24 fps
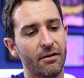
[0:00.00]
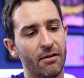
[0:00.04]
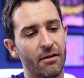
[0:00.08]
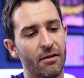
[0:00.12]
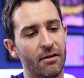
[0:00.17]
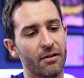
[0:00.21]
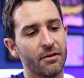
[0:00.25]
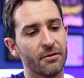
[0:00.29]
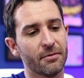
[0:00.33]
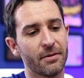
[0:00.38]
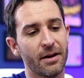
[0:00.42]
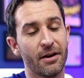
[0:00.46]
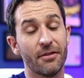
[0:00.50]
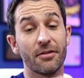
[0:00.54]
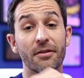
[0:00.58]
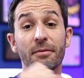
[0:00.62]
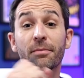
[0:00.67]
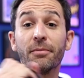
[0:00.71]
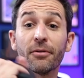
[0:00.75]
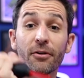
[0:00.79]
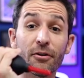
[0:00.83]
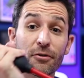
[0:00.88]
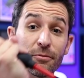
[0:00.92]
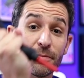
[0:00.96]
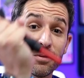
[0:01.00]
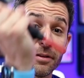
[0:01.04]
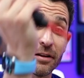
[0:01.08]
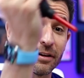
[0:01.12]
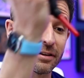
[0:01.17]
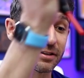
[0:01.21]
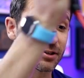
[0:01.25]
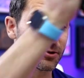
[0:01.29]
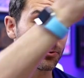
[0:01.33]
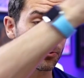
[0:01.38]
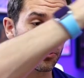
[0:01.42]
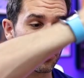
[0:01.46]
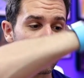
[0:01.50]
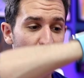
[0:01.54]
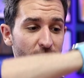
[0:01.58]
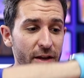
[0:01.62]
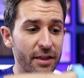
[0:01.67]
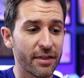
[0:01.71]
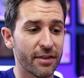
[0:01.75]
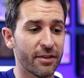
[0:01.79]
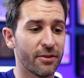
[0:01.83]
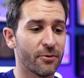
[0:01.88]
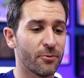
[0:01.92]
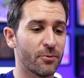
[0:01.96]
all around the Pro Plus
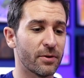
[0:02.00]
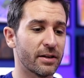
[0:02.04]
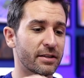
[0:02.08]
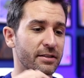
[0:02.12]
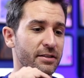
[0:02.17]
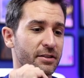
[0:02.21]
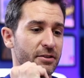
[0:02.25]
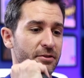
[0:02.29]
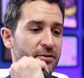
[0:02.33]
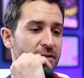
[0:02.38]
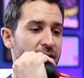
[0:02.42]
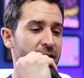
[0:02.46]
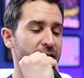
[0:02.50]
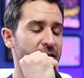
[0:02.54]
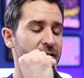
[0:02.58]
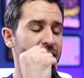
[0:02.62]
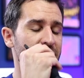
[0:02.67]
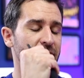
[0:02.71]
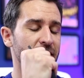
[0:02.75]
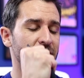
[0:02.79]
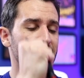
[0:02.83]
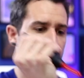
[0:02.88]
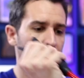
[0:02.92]
with the windscreen,